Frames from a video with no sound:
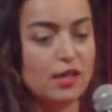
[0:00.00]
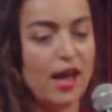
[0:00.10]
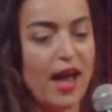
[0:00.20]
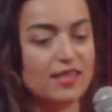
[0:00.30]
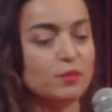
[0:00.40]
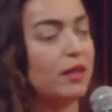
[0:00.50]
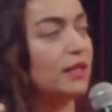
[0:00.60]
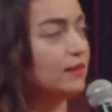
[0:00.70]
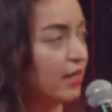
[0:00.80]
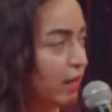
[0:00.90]
as
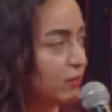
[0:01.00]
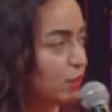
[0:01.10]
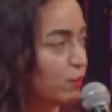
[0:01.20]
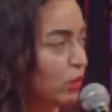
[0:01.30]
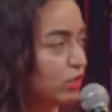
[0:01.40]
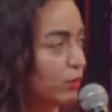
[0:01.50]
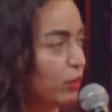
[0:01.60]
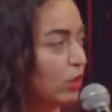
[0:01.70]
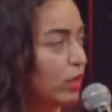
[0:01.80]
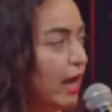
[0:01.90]
many times as
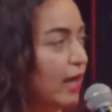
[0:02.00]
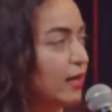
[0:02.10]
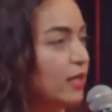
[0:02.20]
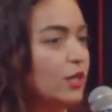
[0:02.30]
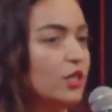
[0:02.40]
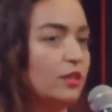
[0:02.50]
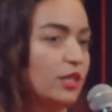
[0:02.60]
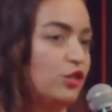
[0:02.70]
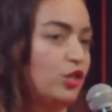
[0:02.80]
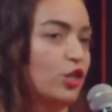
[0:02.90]
possible. And
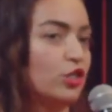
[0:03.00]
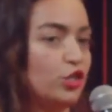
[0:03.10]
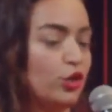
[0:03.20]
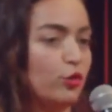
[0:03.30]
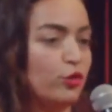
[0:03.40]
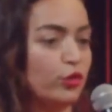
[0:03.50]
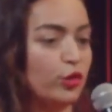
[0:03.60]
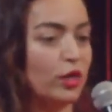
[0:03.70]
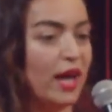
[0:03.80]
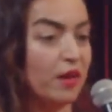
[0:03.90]
this you could do
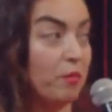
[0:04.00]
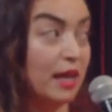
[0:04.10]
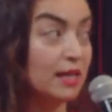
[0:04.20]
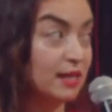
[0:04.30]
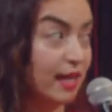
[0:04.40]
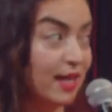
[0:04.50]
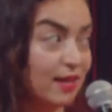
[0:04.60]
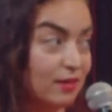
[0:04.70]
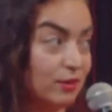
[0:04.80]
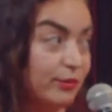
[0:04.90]
through like
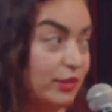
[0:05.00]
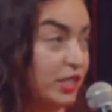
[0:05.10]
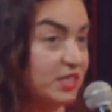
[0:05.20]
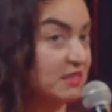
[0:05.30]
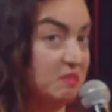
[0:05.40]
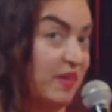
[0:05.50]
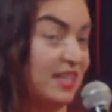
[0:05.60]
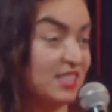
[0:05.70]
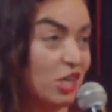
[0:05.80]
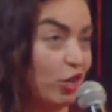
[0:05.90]
mending, which
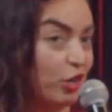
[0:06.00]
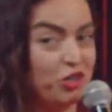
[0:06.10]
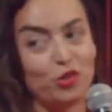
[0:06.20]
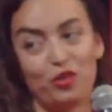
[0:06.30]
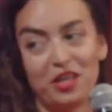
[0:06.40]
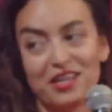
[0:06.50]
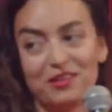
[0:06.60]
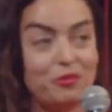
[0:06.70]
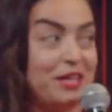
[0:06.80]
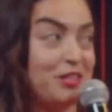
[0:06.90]
it's not a new thing.
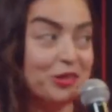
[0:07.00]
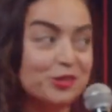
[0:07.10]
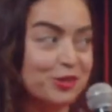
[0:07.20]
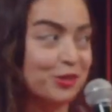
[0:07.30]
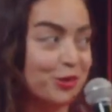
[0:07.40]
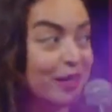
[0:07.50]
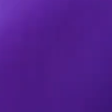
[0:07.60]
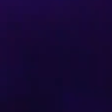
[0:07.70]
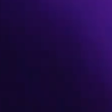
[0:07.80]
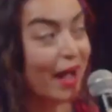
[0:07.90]
We used to do it
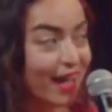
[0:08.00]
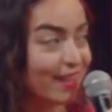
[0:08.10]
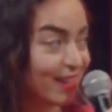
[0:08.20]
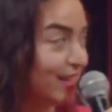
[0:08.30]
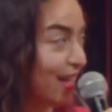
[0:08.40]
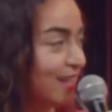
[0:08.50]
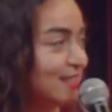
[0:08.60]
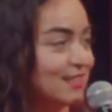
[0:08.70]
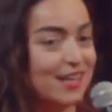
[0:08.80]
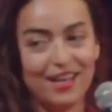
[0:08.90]
back in the
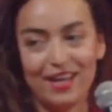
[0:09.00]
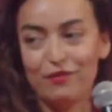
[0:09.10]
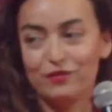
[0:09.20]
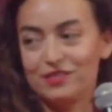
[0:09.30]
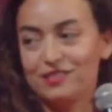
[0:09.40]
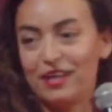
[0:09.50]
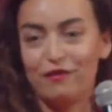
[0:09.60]
days. If